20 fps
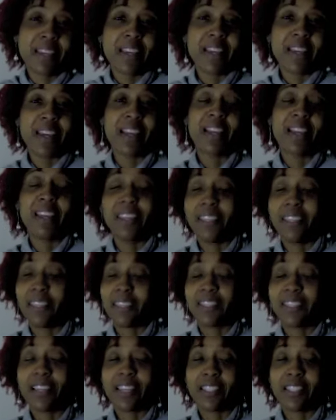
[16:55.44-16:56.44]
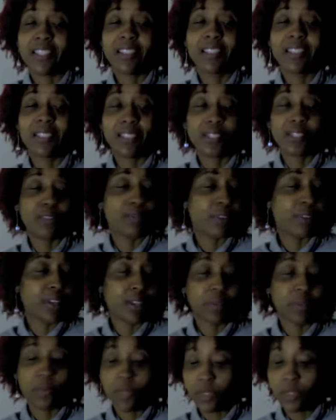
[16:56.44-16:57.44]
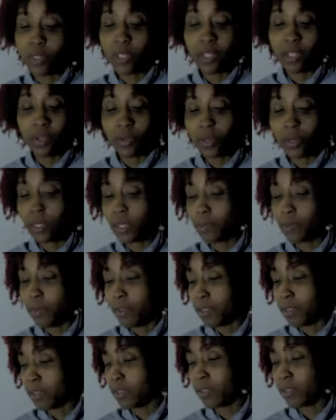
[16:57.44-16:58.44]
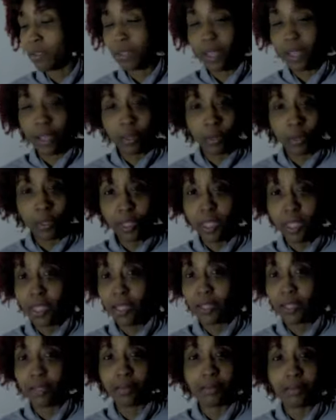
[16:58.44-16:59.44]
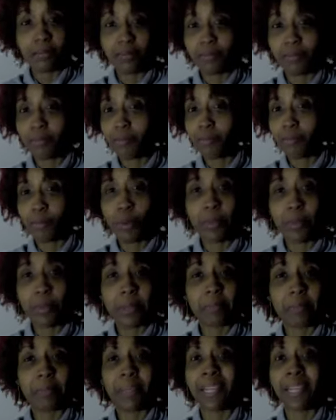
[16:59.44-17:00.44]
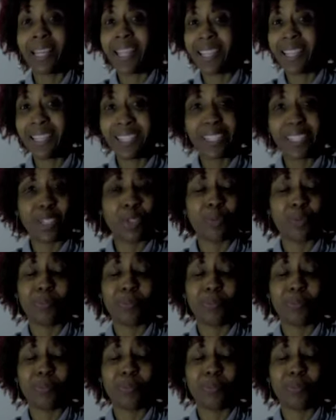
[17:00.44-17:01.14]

I like it. I just need to find a way to get all these particles out and probably blend it